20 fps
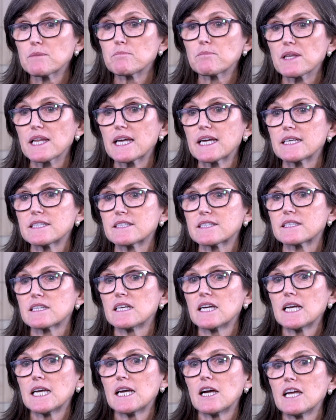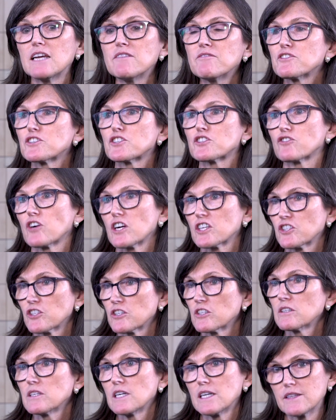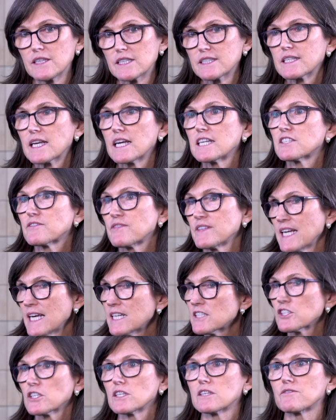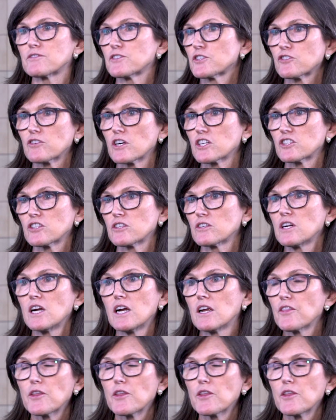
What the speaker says: in place infrastructure, in this case financial infrastructure,